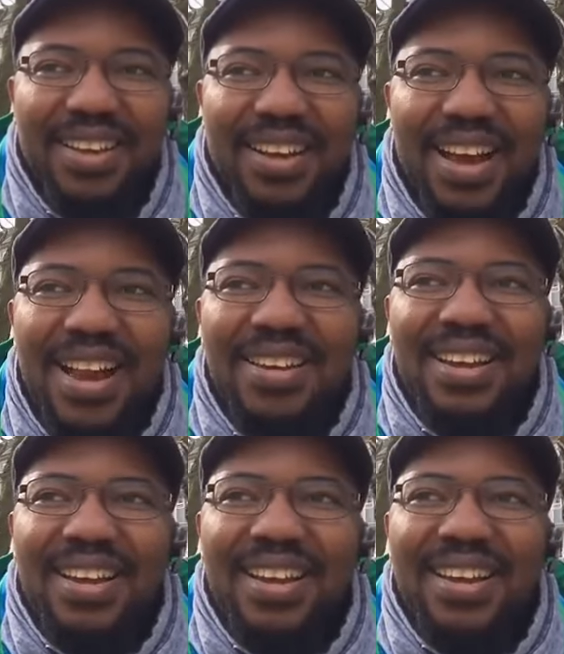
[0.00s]
and
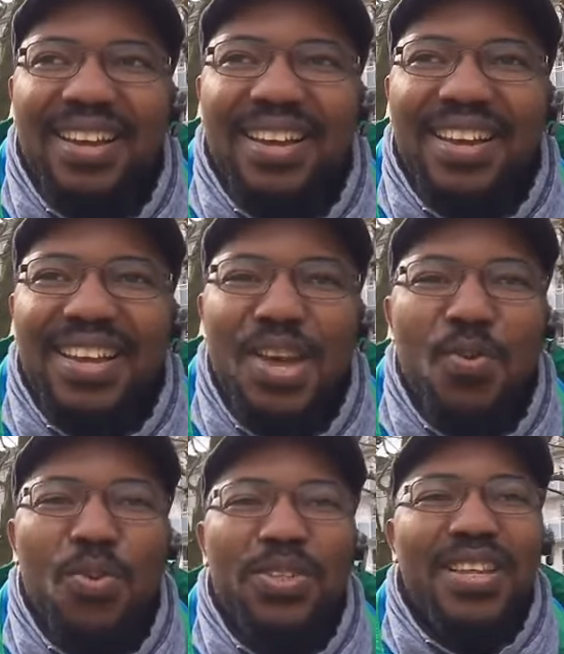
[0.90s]
he
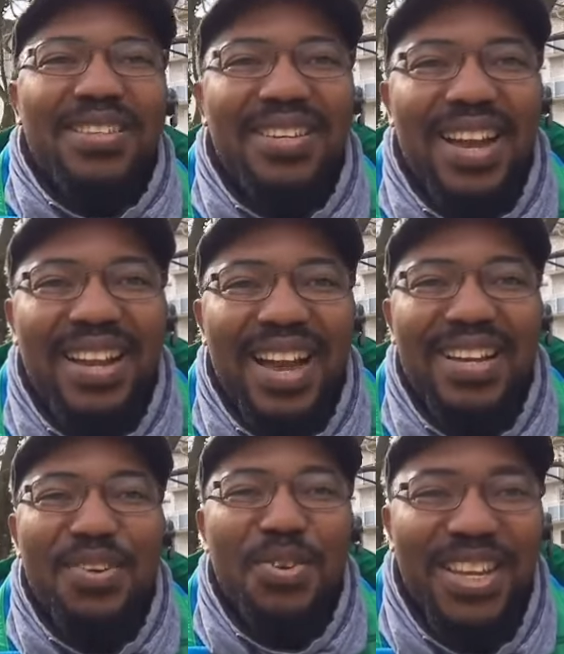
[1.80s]
will see snake,
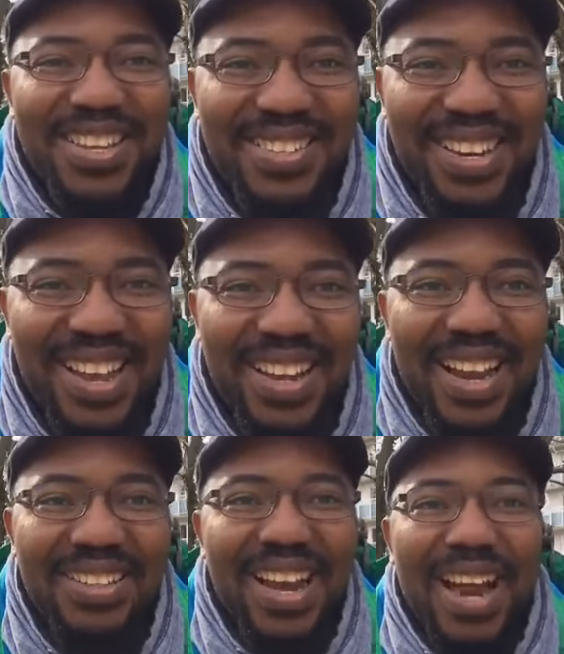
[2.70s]
and he will kill snake
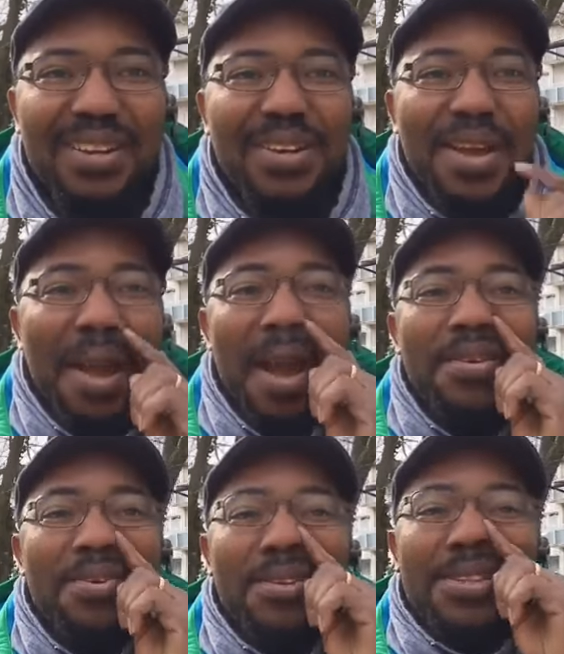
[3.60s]
and
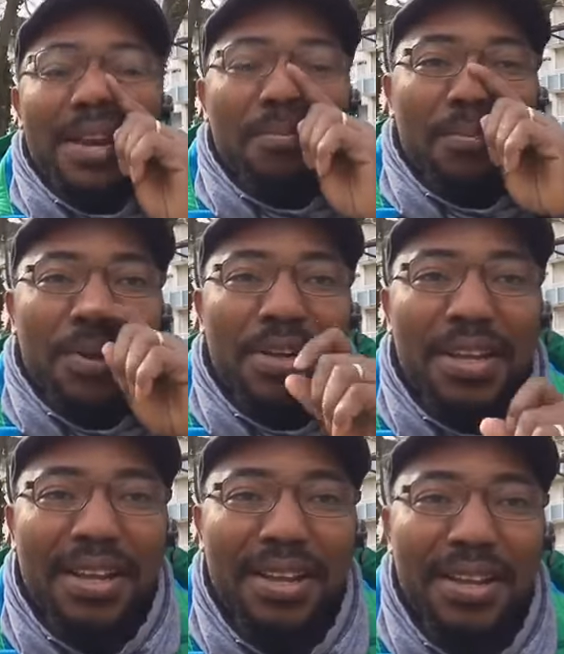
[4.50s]
use it and
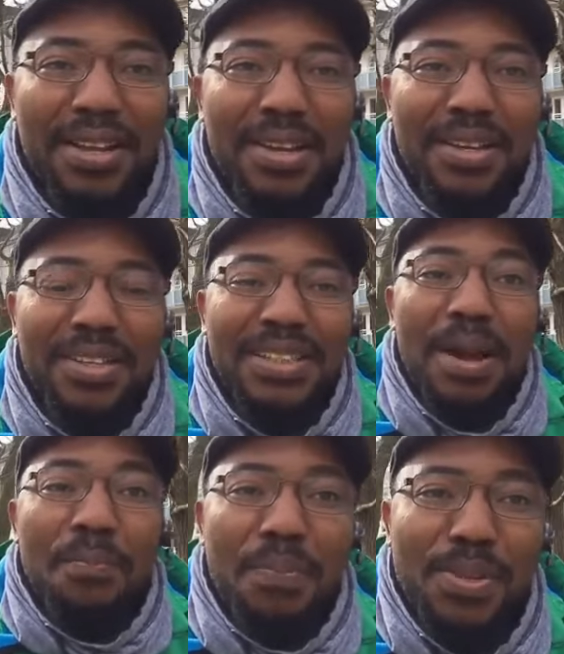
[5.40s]
boil
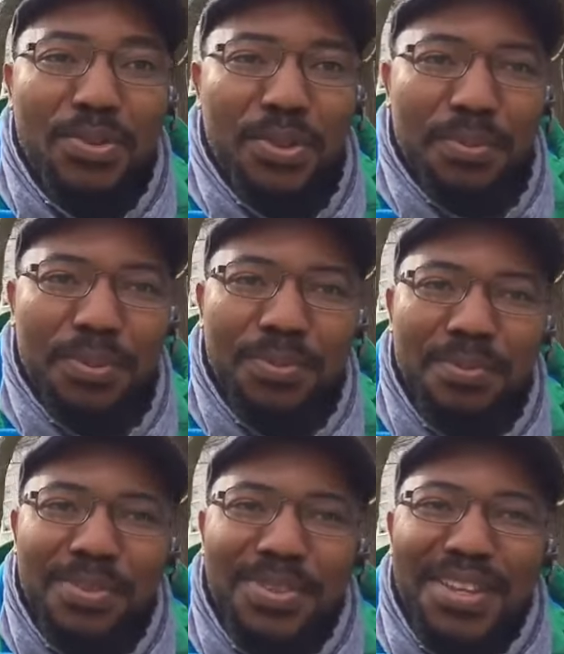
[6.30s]
yam pepper soup,
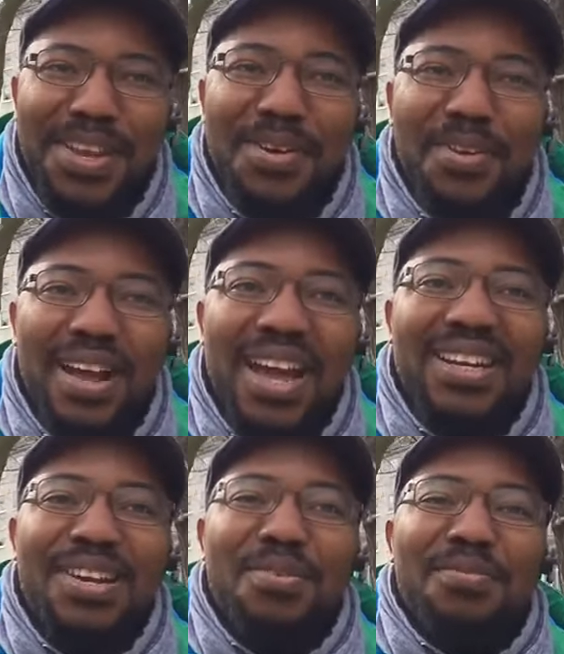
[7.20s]
you know,
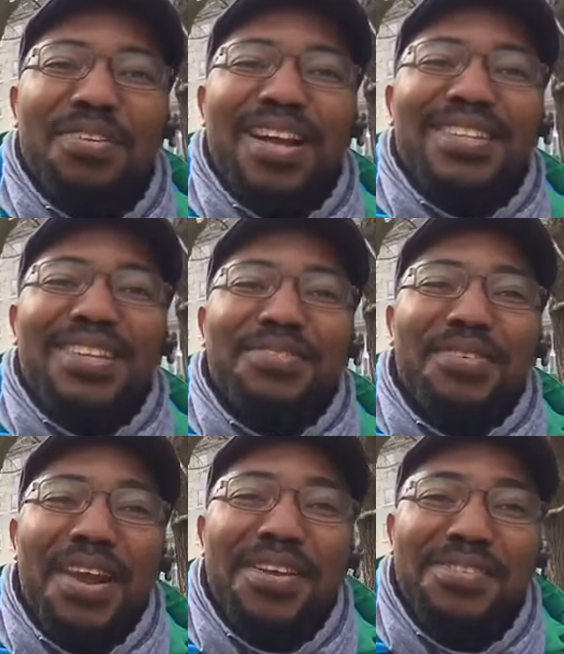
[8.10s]
and he will invite his
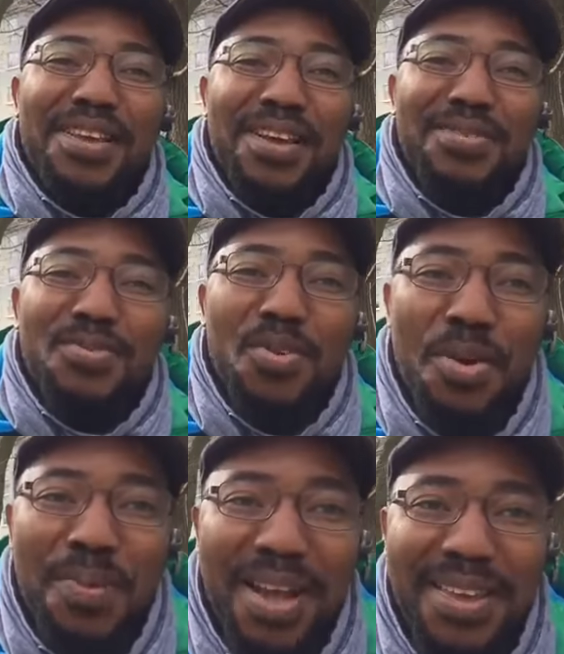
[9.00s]
friends to
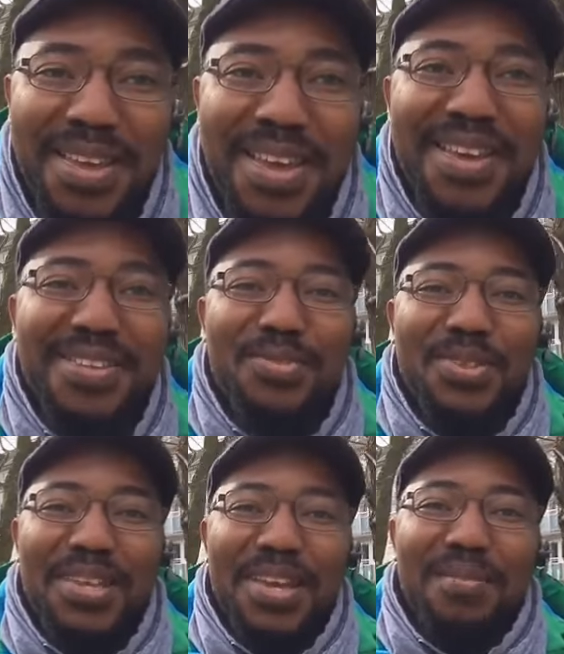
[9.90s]
come and eat
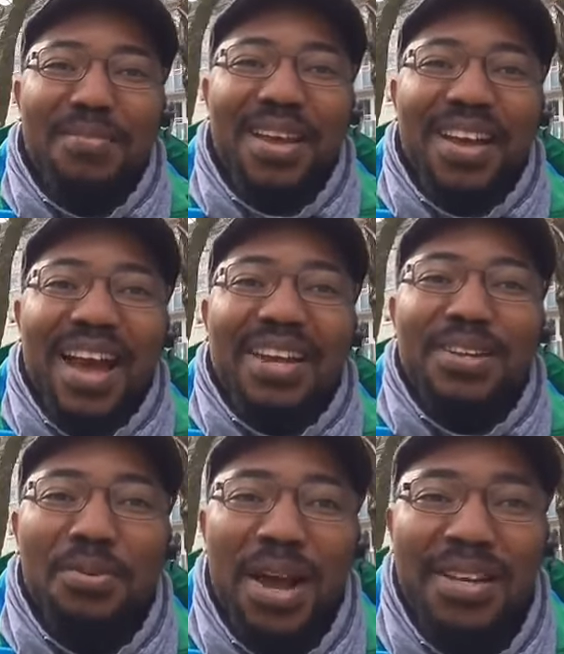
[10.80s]
with him, and they
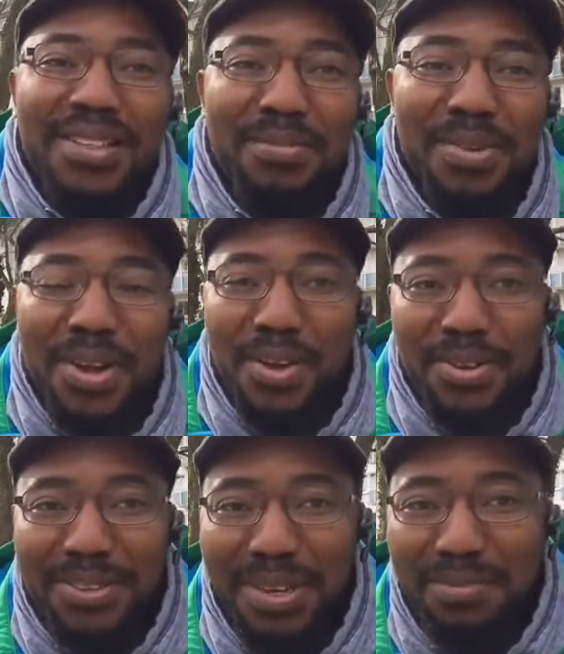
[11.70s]
will ask him,
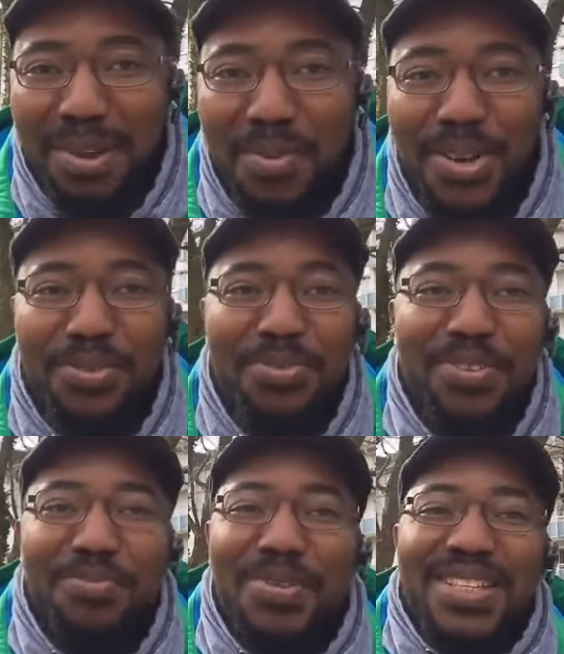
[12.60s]
Ojemba, which
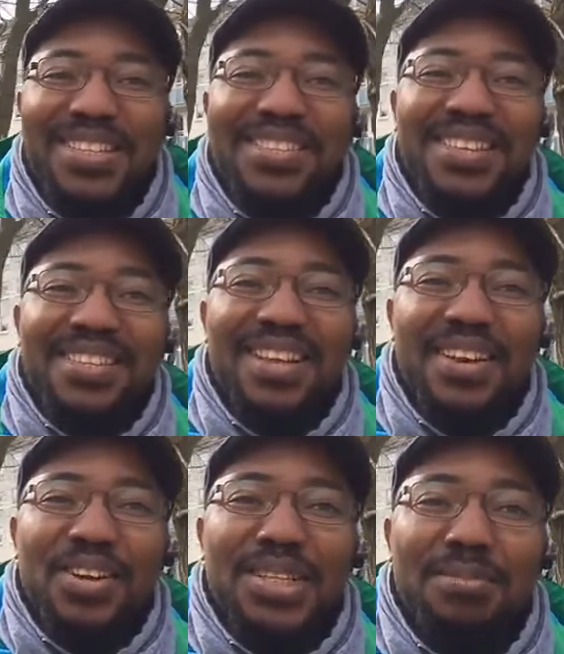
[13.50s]
meat is this?
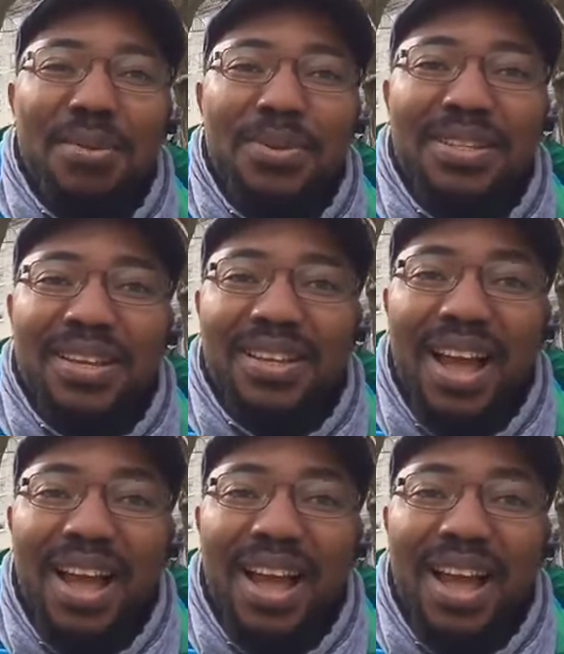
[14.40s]
Ojemba will say,